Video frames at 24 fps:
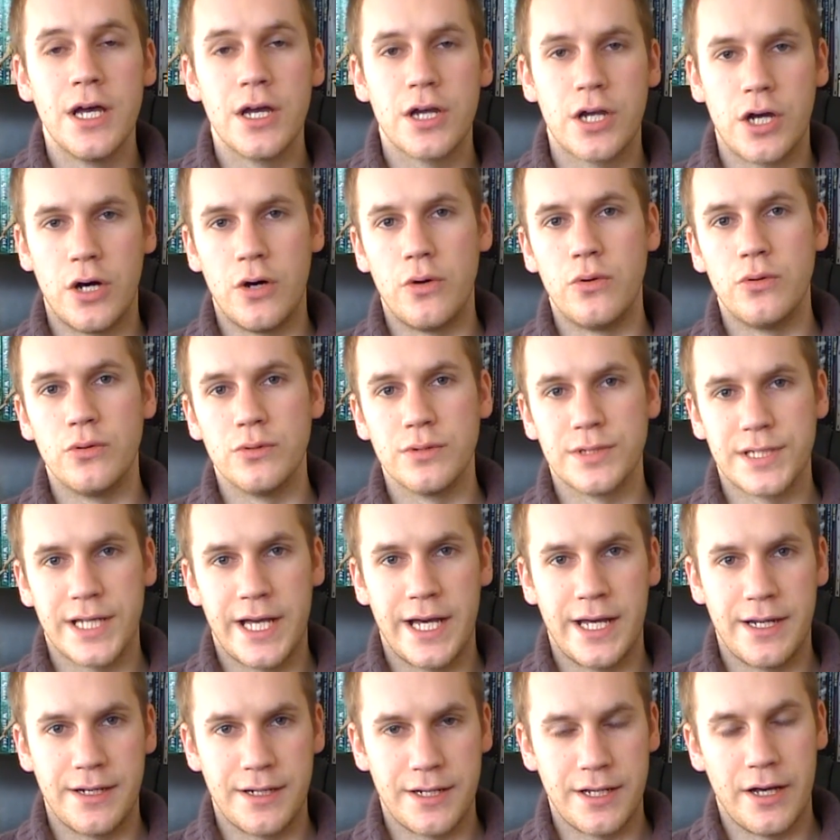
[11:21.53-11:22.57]
cold
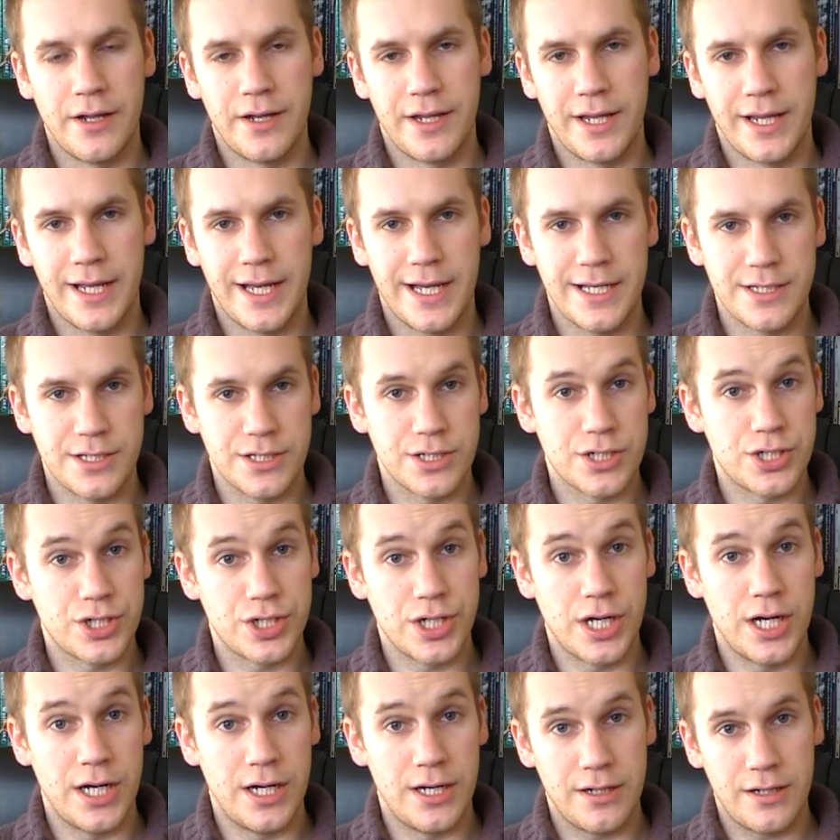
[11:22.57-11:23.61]
and cunning as a
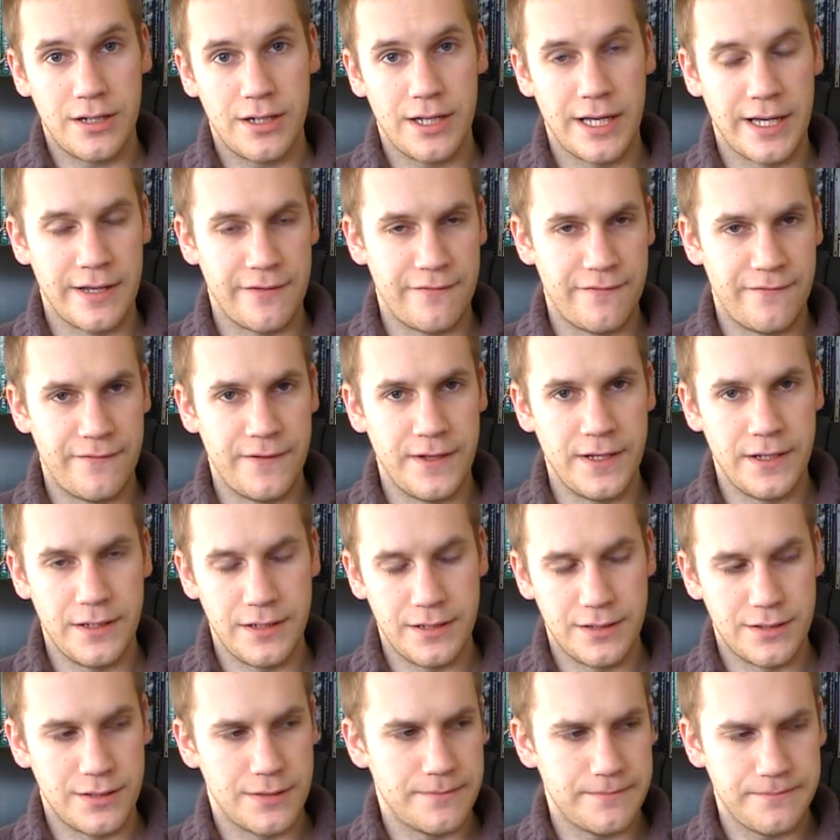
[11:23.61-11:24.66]
shark at
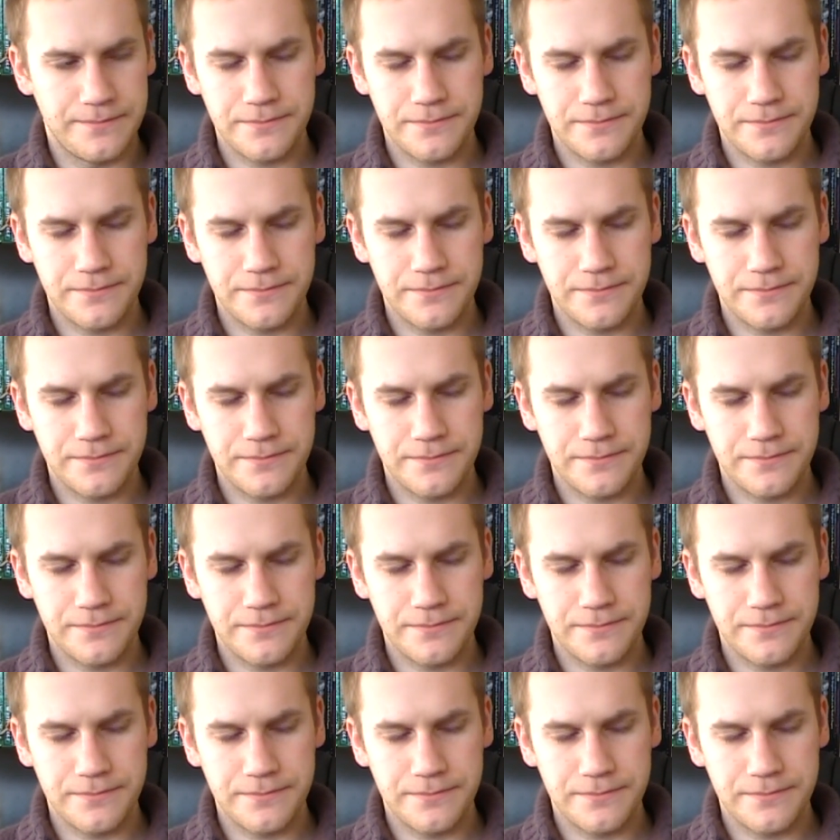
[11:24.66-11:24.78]
feed.